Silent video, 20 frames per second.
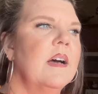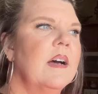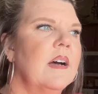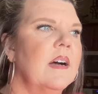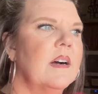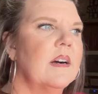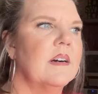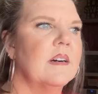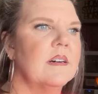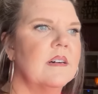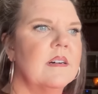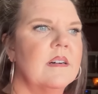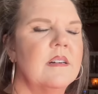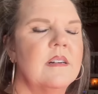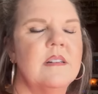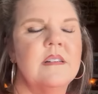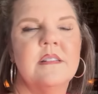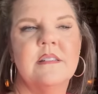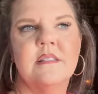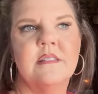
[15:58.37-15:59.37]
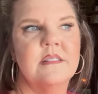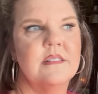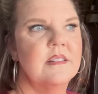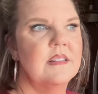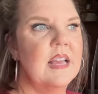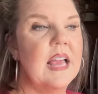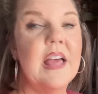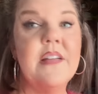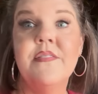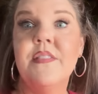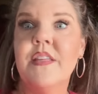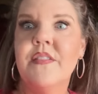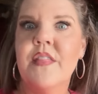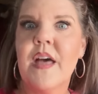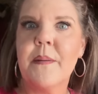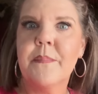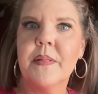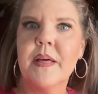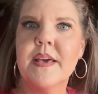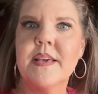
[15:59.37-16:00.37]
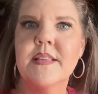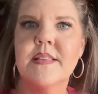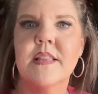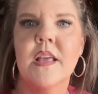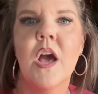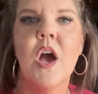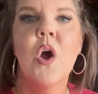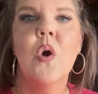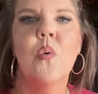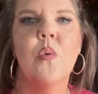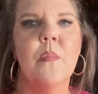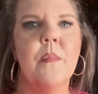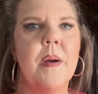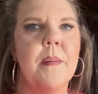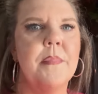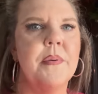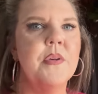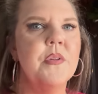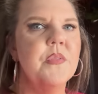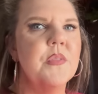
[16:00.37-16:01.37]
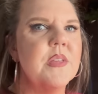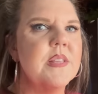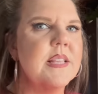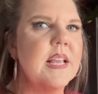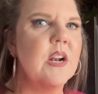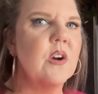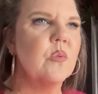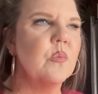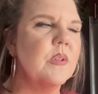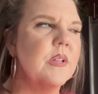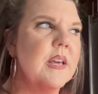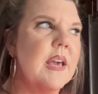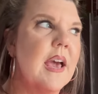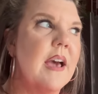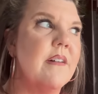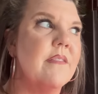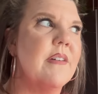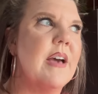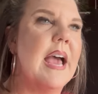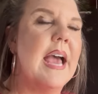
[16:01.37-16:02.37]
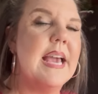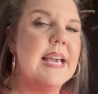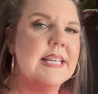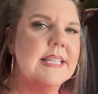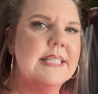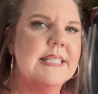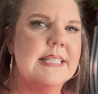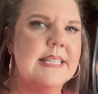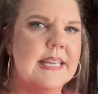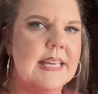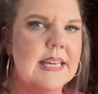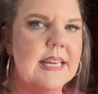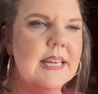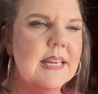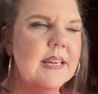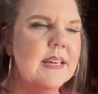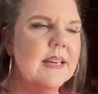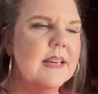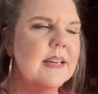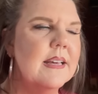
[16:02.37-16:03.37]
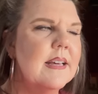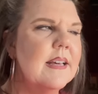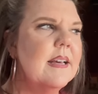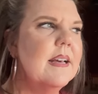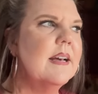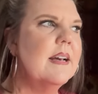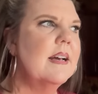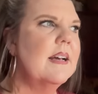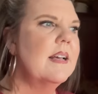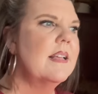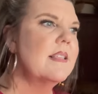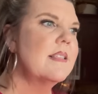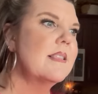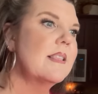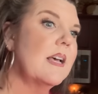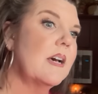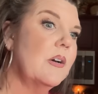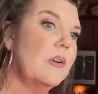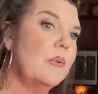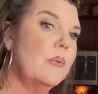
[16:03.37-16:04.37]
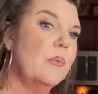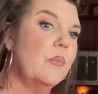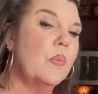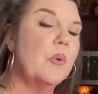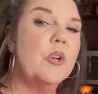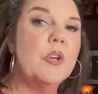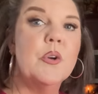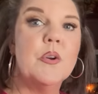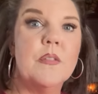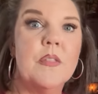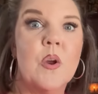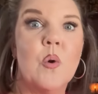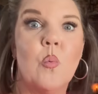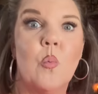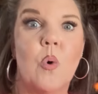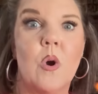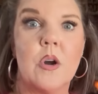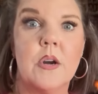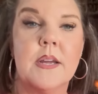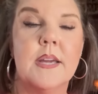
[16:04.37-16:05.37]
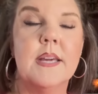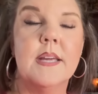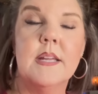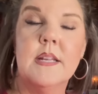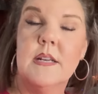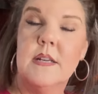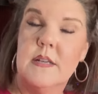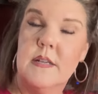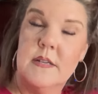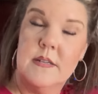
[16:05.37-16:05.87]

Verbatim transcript: Uh, and then that place where my booth is, they don't really have AC. So when you're in there working,